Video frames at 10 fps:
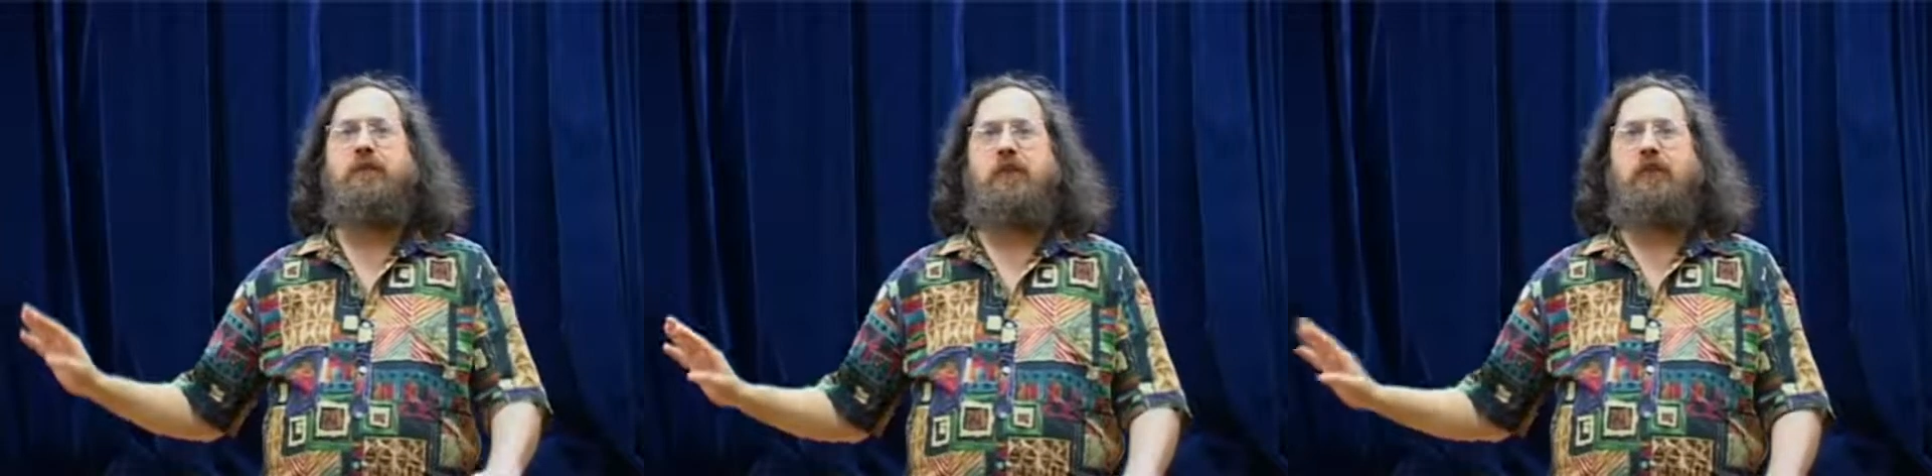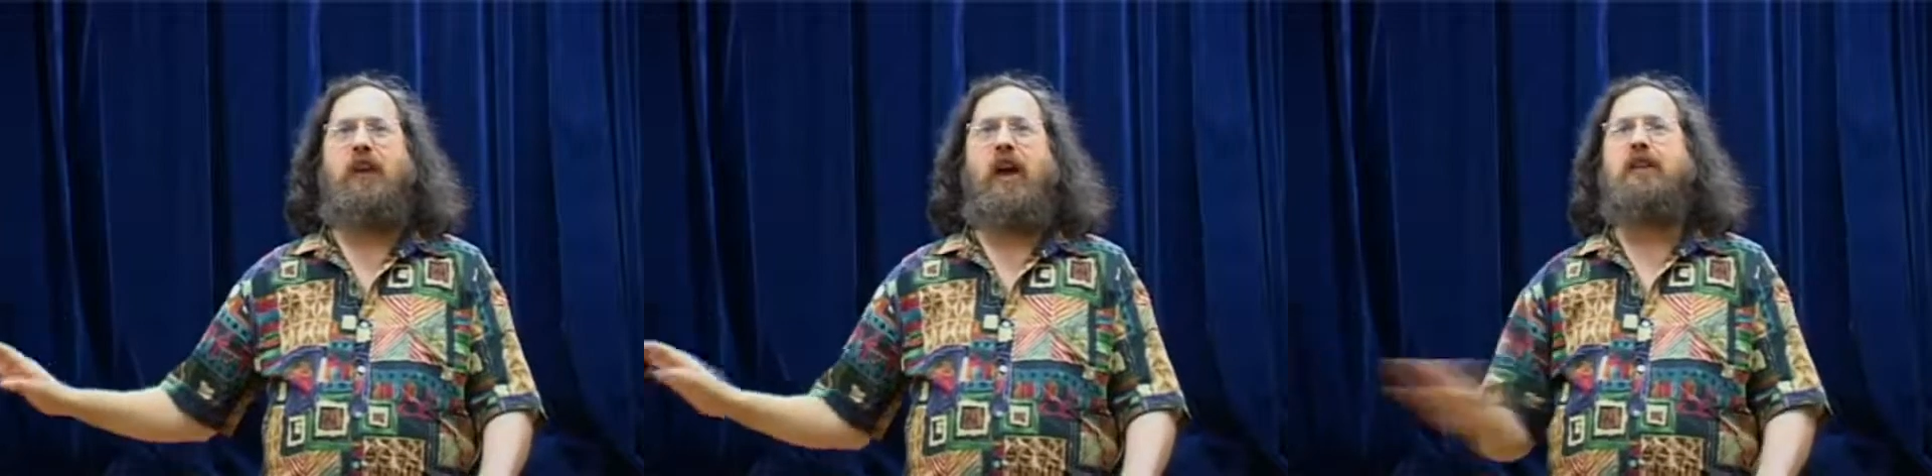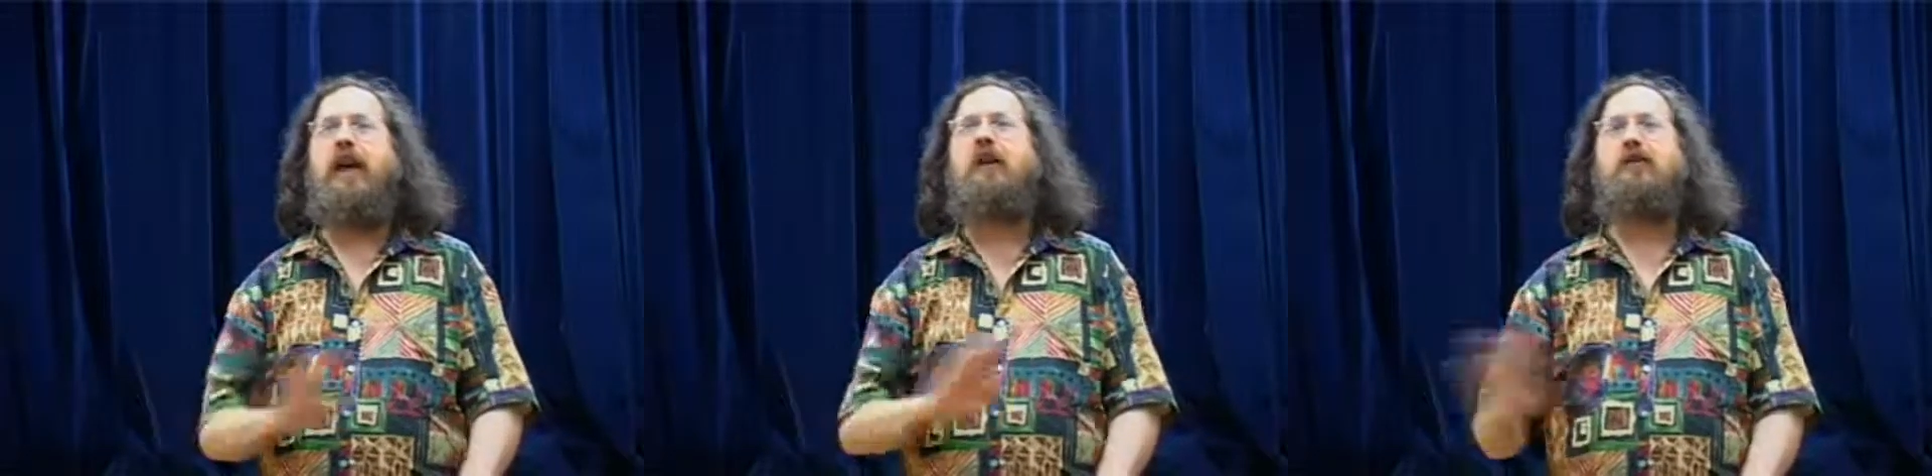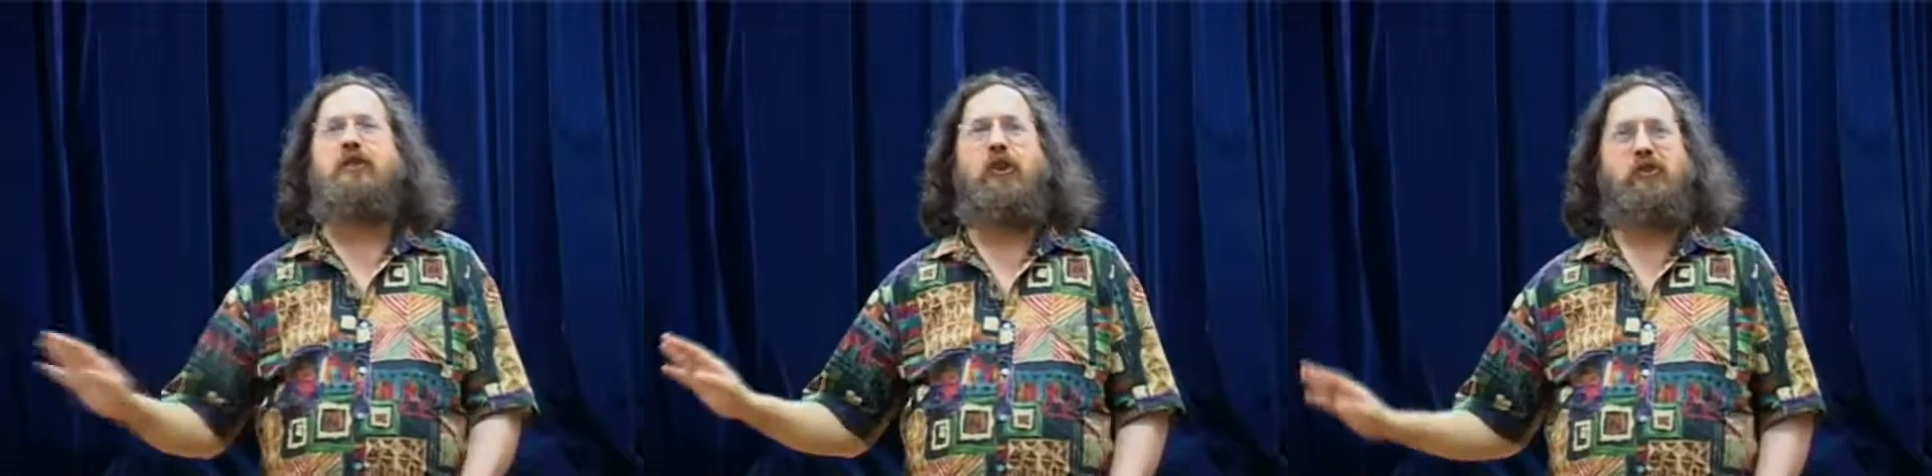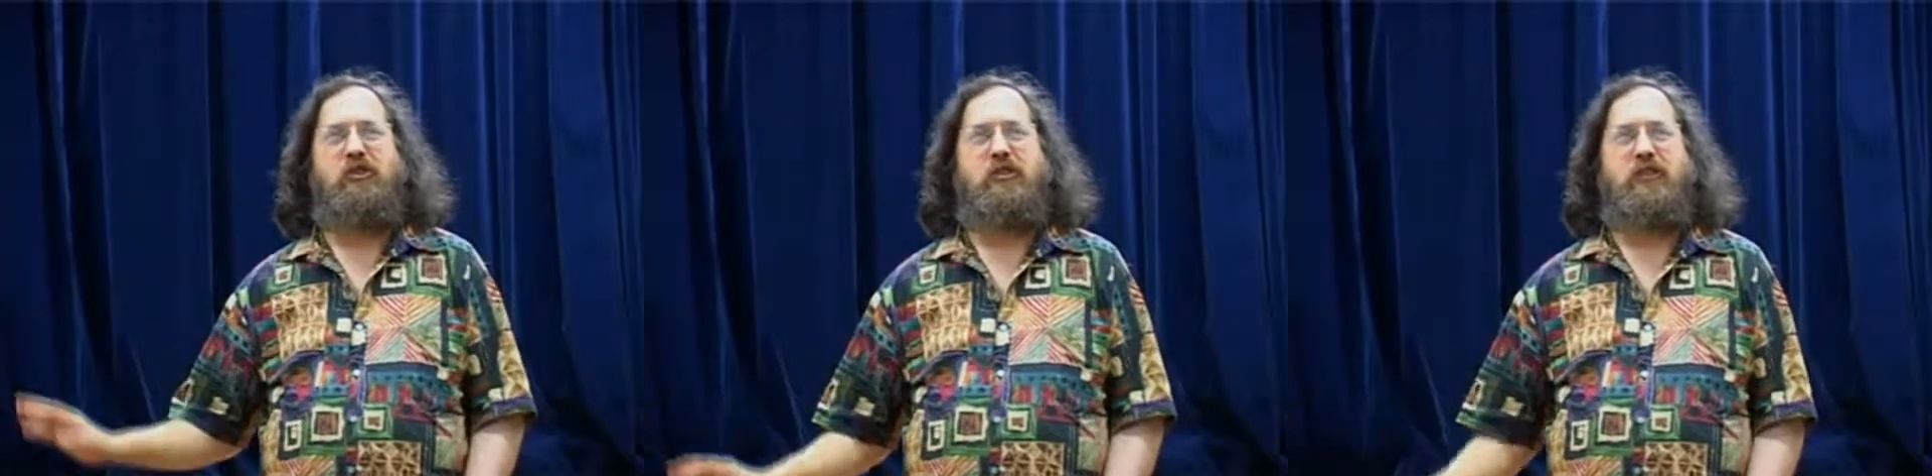You're not allowed to
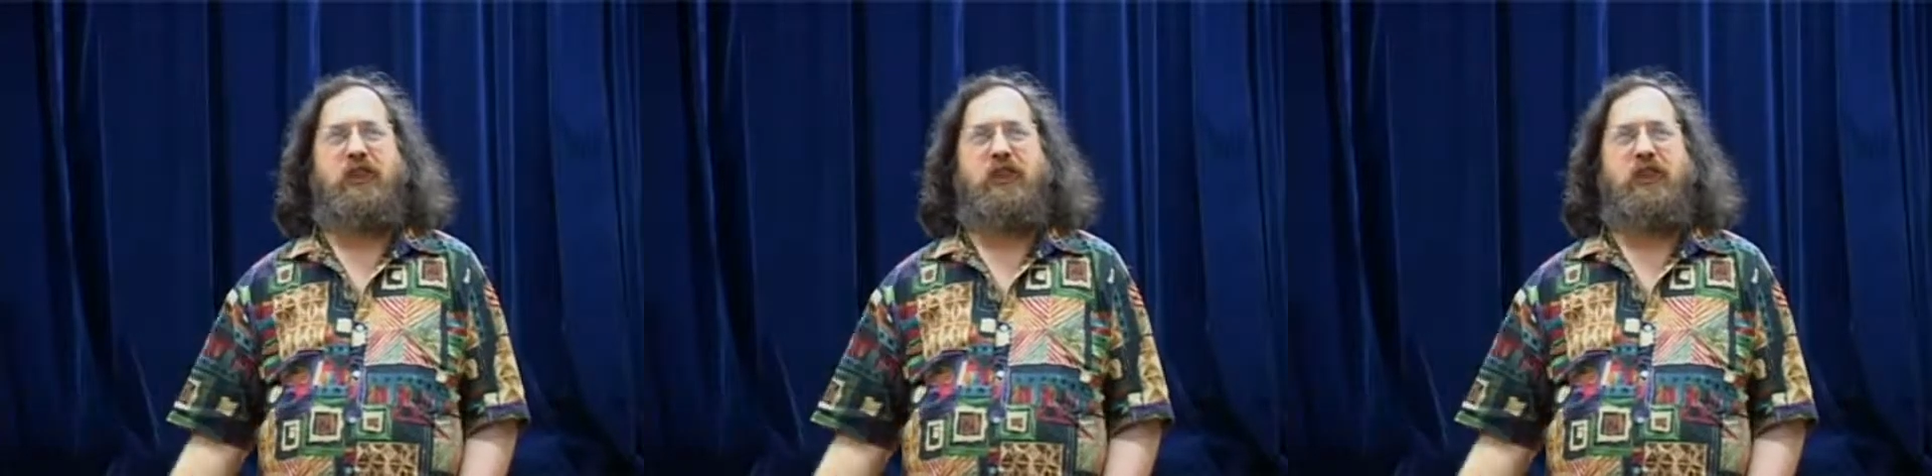know such